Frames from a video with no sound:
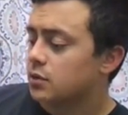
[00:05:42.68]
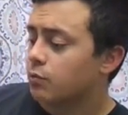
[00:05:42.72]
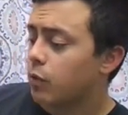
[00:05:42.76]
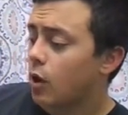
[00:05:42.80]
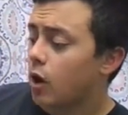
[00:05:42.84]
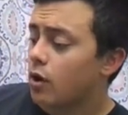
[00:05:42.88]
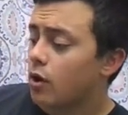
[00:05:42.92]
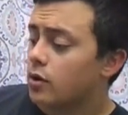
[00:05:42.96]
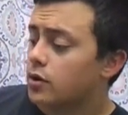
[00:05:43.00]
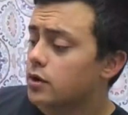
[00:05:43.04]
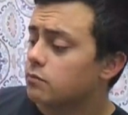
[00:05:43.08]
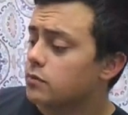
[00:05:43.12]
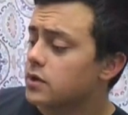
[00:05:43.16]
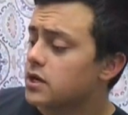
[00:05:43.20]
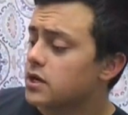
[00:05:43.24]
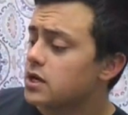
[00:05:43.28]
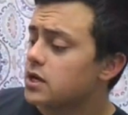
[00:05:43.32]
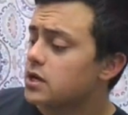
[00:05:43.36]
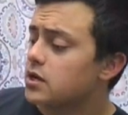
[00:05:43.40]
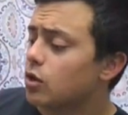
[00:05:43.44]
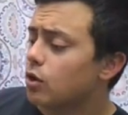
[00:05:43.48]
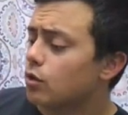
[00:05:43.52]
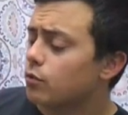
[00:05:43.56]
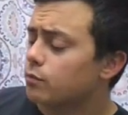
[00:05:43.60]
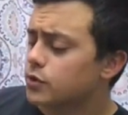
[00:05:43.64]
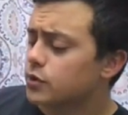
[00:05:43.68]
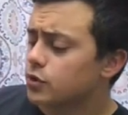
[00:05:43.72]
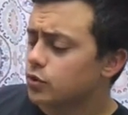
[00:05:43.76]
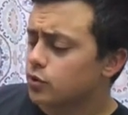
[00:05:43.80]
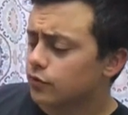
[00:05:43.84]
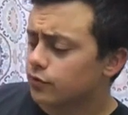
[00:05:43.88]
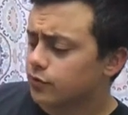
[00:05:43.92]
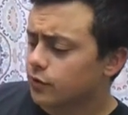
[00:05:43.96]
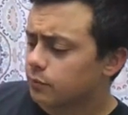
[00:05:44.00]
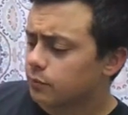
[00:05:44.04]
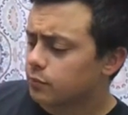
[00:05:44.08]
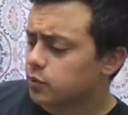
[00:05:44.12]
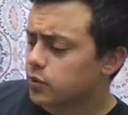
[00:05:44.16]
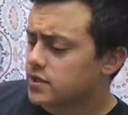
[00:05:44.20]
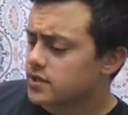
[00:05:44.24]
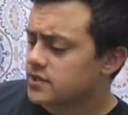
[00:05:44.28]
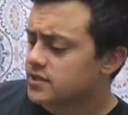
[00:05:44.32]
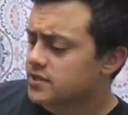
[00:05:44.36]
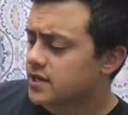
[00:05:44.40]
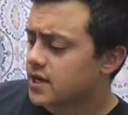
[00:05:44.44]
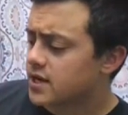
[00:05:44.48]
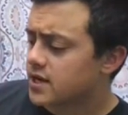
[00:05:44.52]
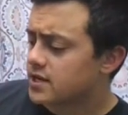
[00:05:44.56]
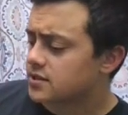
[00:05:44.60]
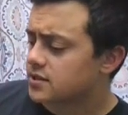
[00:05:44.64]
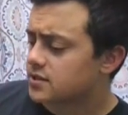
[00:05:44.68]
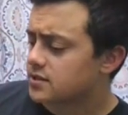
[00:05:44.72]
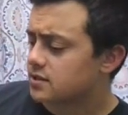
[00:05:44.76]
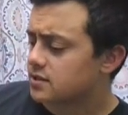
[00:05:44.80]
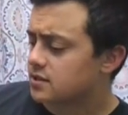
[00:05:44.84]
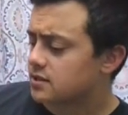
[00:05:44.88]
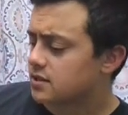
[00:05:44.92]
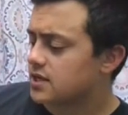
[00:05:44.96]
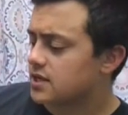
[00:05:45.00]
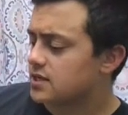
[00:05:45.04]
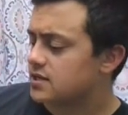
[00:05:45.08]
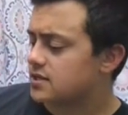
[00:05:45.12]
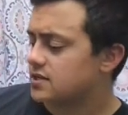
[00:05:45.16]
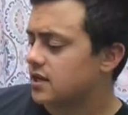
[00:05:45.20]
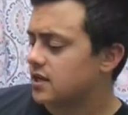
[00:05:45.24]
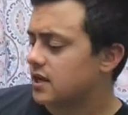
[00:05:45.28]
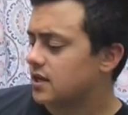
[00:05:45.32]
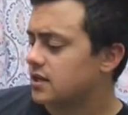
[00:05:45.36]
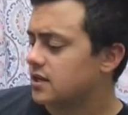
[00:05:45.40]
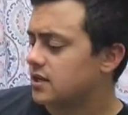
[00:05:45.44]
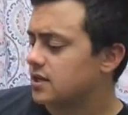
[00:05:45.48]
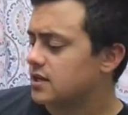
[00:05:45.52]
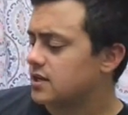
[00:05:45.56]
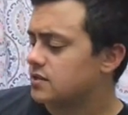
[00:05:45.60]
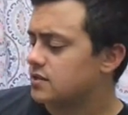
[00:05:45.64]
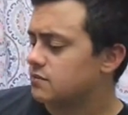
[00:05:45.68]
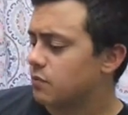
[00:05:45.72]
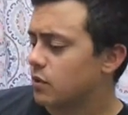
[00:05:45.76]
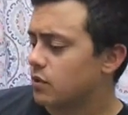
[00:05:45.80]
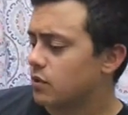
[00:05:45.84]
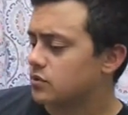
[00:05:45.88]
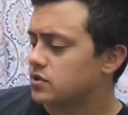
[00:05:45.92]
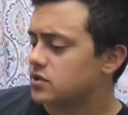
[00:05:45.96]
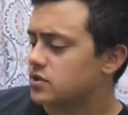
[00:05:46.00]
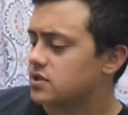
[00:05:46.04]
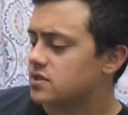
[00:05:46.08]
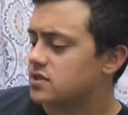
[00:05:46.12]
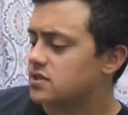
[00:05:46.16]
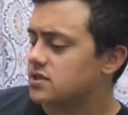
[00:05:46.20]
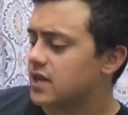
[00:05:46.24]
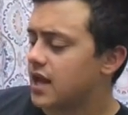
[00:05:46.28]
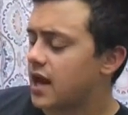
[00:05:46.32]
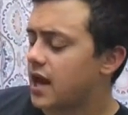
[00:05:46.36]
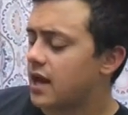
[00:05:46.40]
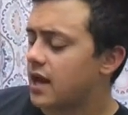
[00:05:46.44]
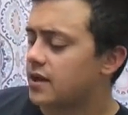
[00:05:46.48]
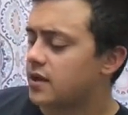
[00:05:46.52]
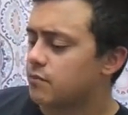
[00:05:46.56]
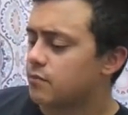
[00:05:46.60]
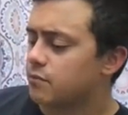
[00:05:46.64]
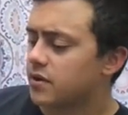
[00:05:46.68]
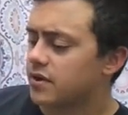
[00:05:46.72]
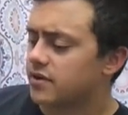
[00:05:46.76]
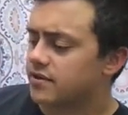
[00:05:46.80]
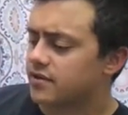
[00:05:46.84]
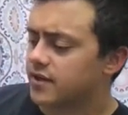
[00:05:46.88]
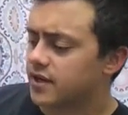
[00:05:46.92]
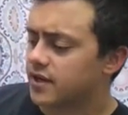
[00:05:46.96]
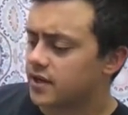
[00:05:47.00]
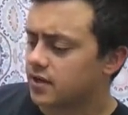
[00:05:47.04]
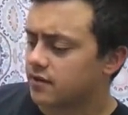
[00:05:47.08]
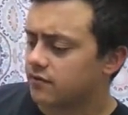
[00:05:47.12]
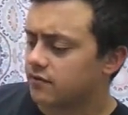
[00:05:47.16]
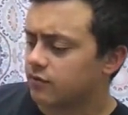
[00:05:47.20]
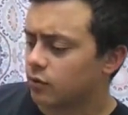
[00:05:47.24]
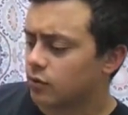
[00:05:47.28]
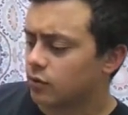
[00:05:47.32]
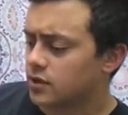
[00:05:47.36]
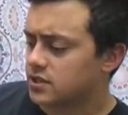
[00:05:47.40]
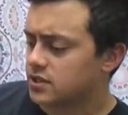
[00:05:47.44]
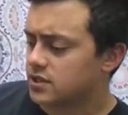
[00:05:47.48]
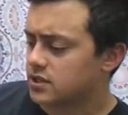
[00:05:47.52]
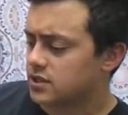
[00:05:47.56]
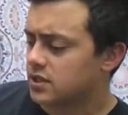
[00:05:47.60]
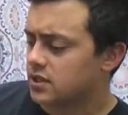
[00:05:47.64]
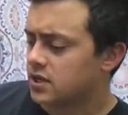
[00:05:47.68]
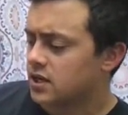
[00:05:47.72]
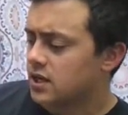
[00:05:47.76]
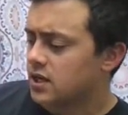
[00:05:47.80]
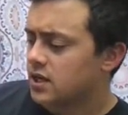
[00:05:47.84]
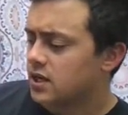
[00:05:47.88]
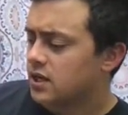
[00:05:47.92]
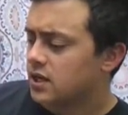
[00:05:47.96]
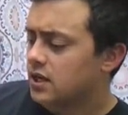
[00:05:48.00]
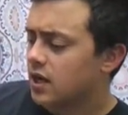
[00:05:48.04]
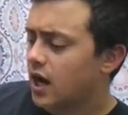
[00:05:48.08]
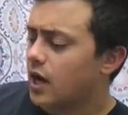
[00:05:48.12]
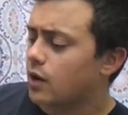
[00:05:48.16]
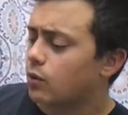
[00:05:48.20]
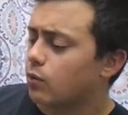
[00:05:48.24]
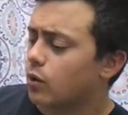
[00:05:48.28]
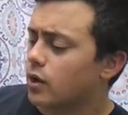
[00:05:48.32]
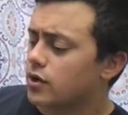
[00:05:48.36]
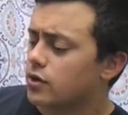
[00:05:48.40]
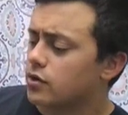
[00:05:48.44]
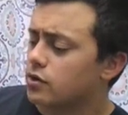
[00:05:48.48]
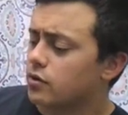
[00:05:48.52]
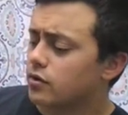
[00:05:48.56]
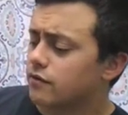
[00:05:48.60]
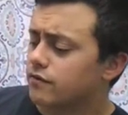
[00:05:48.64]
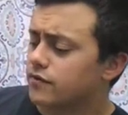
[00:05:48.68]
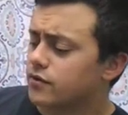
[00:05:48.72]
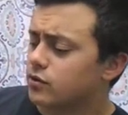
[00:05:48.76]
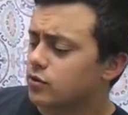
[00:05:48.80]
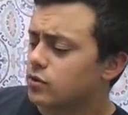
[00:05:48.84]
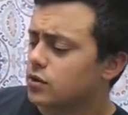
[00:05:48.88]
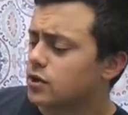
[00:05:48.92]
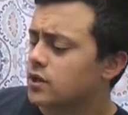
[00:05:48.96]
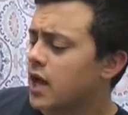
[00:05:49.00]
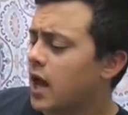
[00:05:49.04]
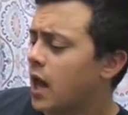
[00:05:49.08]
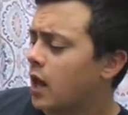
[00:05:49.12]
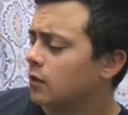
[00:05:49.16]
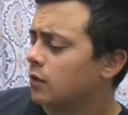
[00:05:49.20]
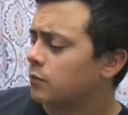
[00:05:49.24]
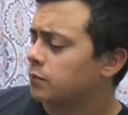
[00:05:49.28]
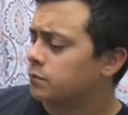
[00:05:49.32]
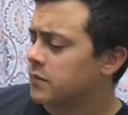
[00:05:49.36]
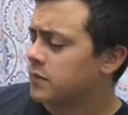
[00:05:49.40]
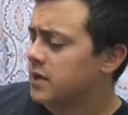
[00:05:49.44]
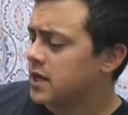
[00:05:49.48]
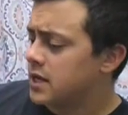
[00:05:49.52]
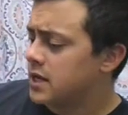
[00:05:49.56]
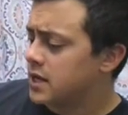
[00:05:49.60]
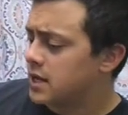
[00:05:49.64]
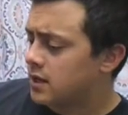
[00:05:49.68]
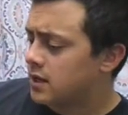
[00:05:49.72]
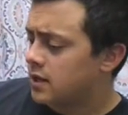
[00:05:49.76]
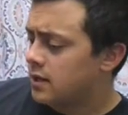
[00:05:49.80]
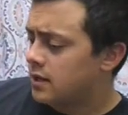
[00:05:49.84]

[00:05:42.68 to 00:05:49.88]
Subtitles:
Pardon me, O beautiful princess, he said in his most sad and pathetic voice. I wonder if you could help me.